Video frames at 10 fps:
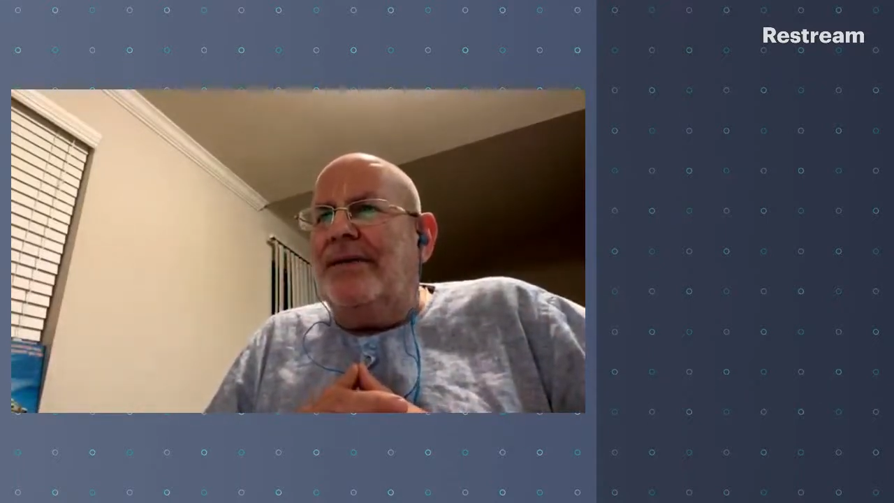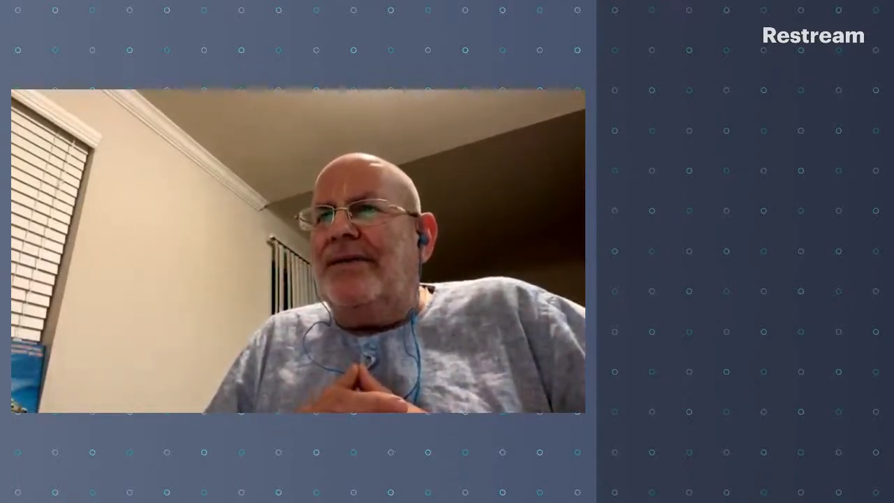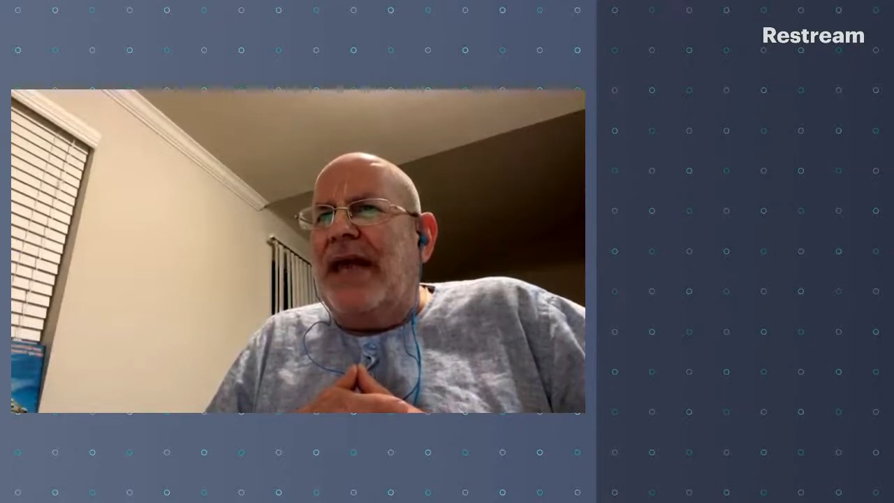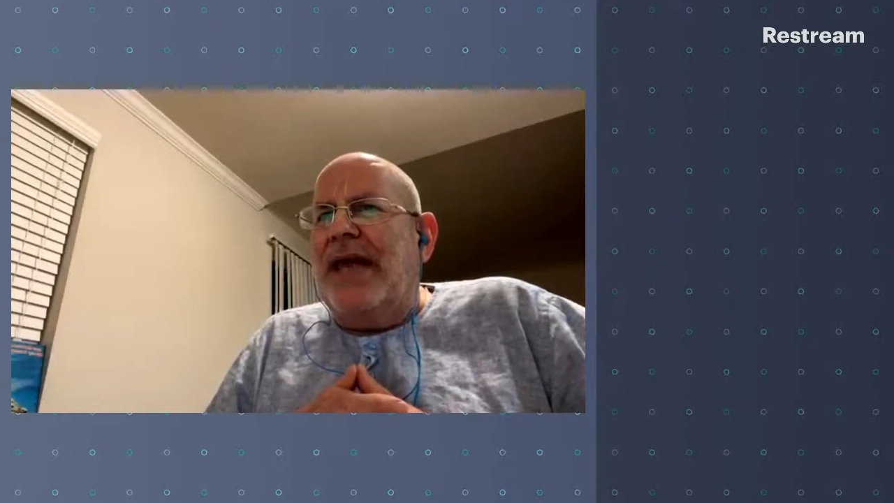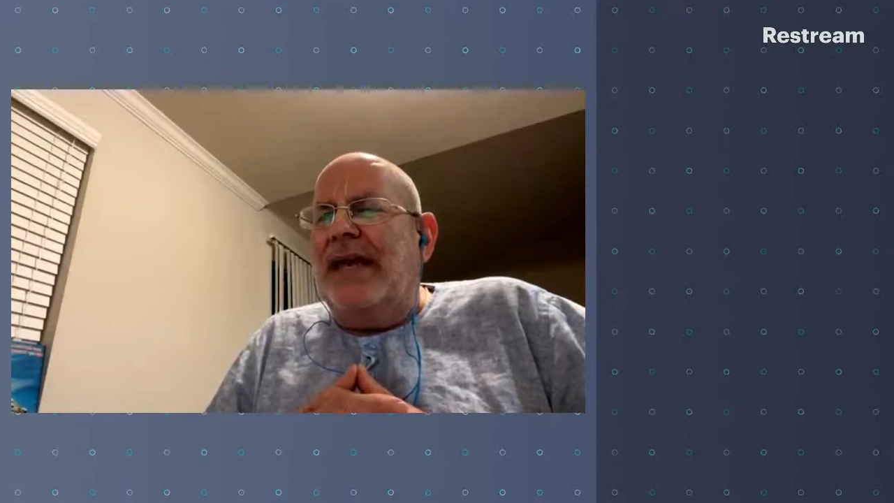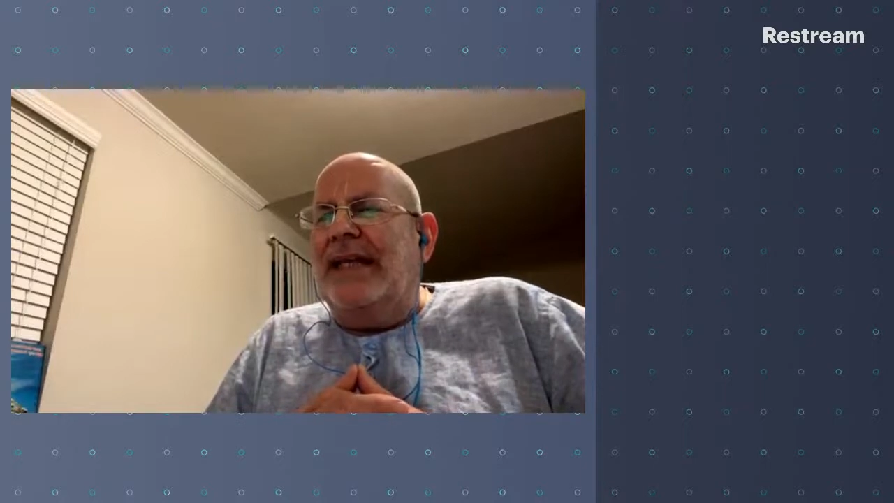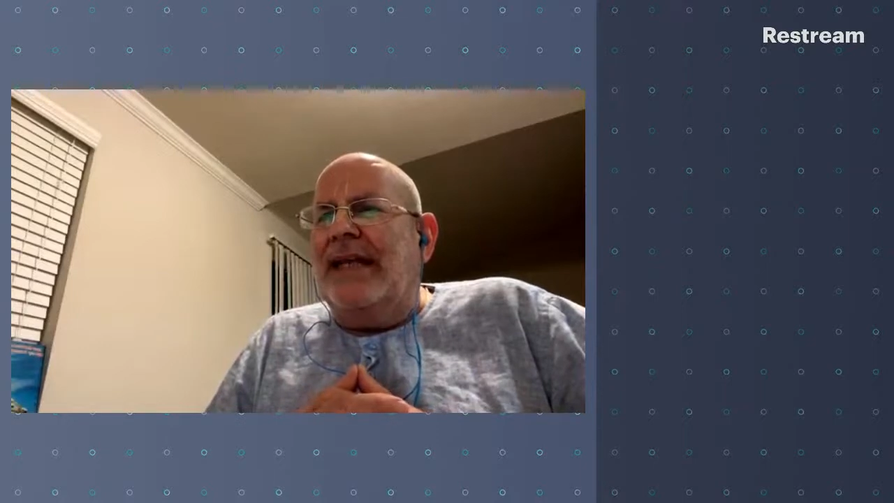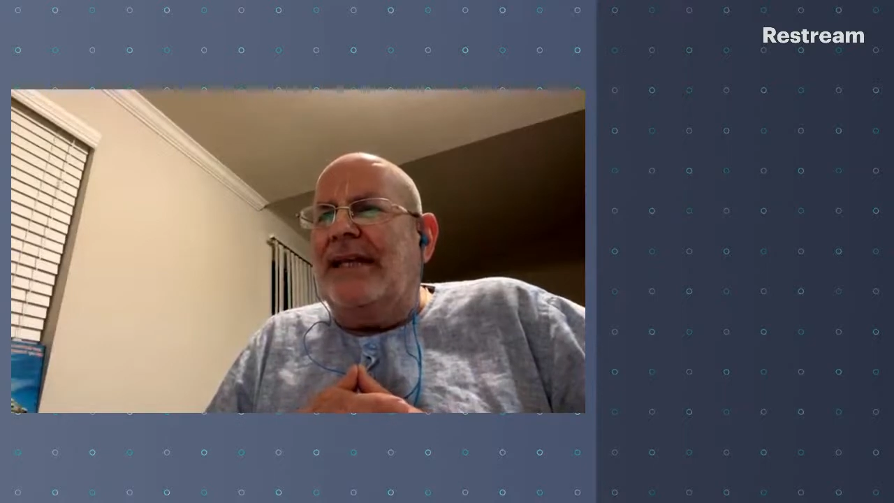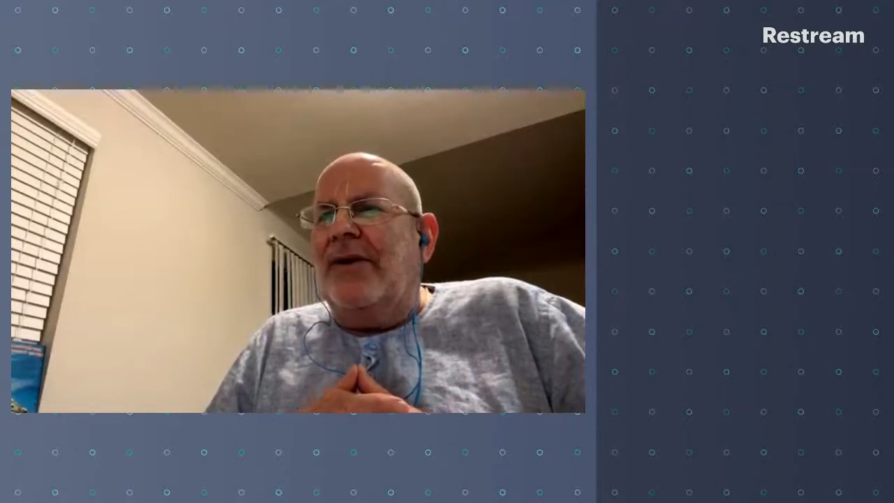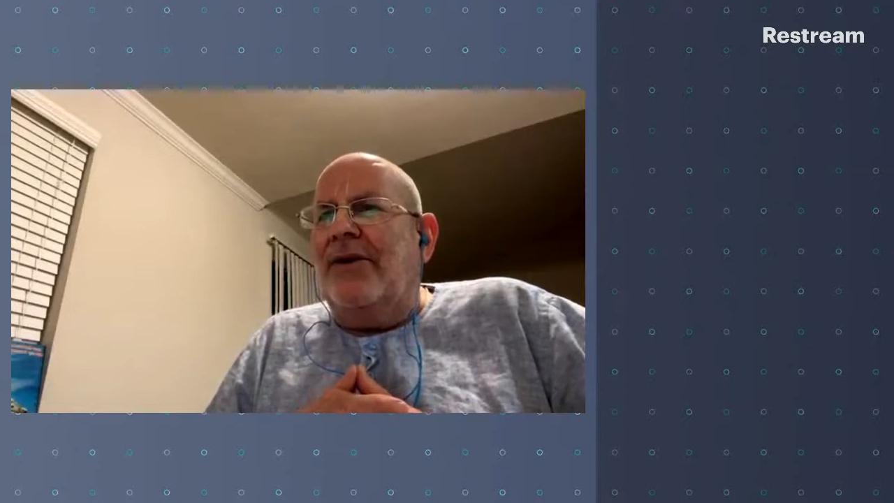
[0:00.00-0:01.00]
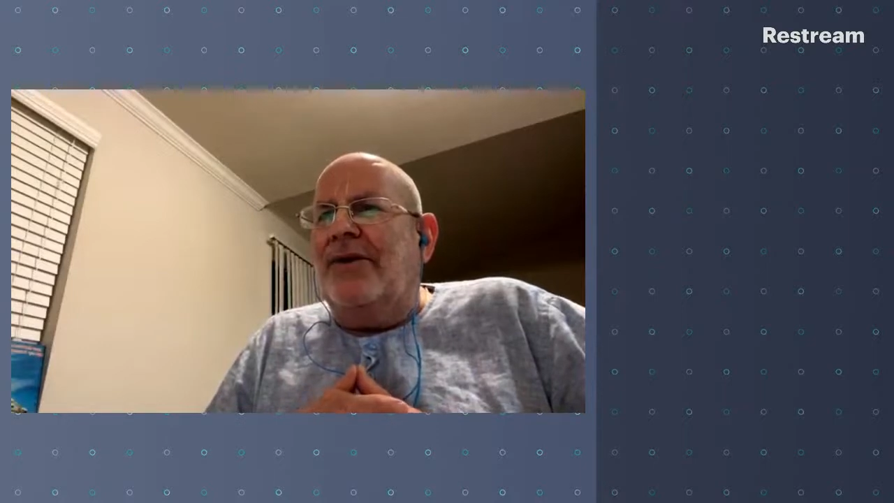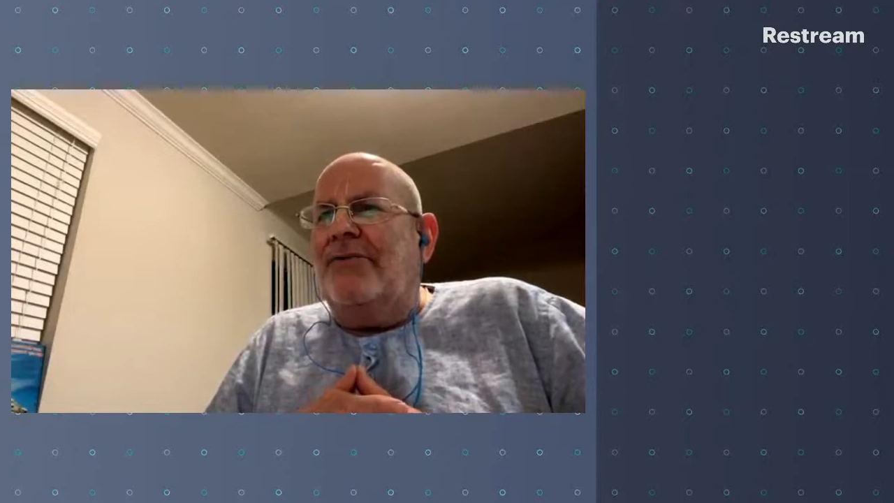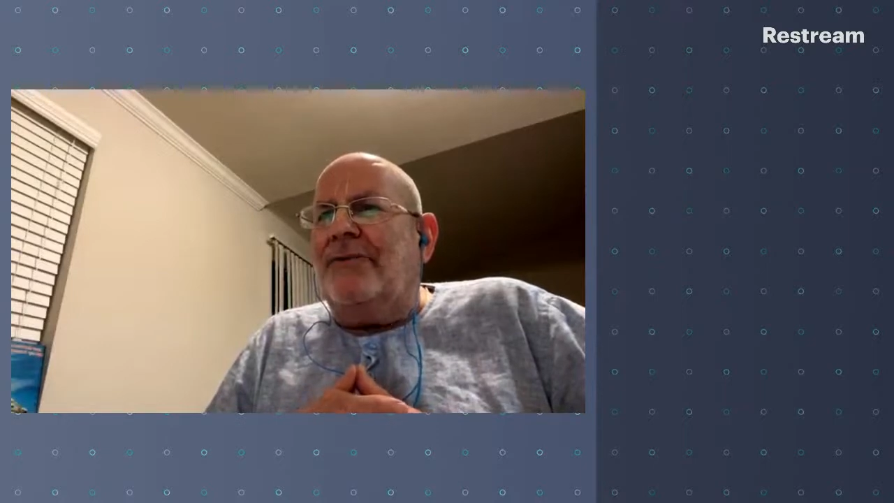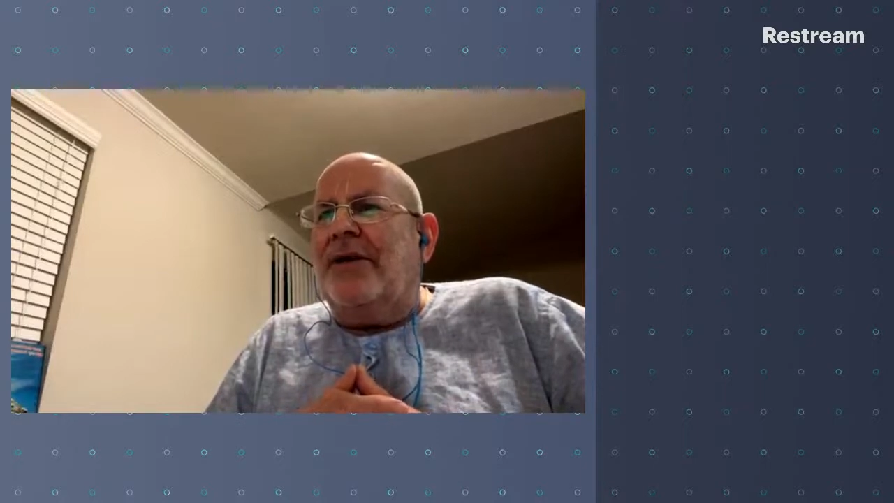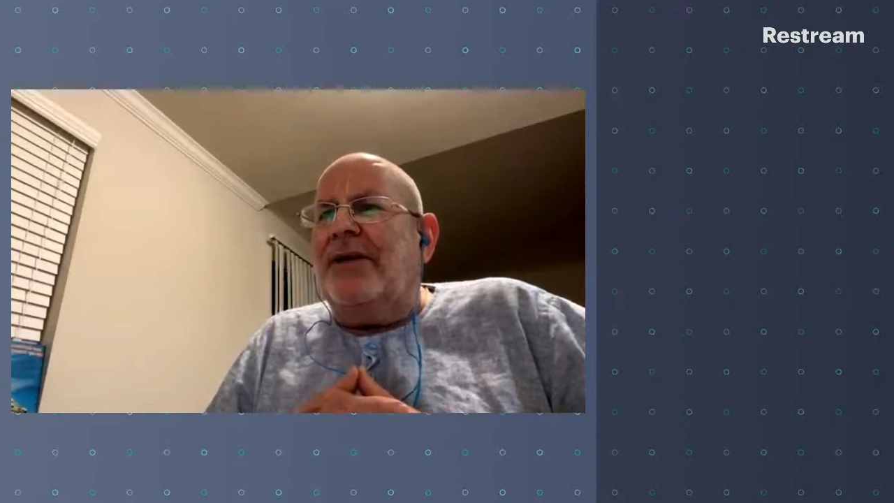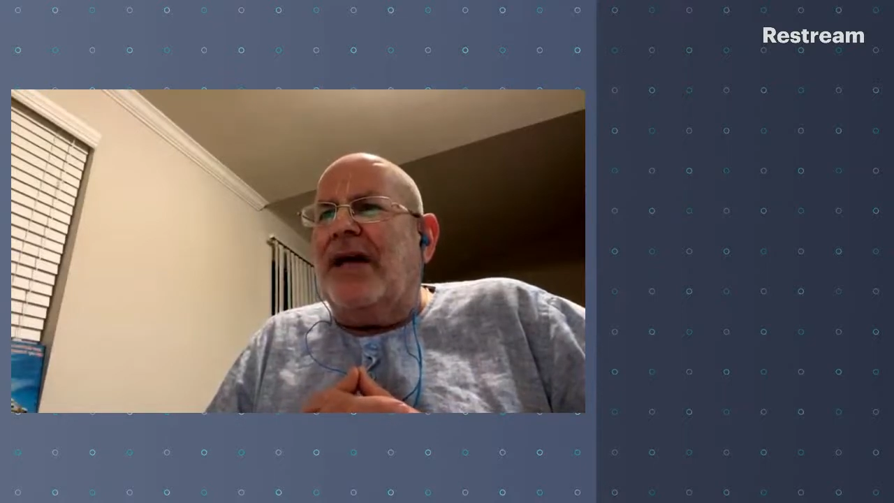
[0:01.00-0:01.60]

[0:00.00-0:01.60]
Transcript: saying that there are different